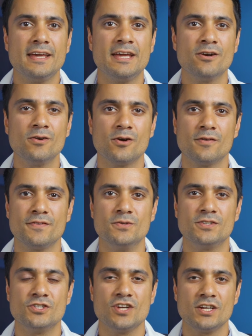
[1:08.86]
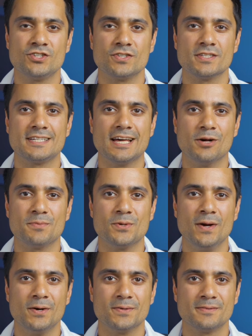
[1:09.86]
Here are a few suggestions to help
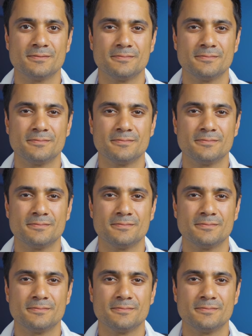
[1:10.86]
you out.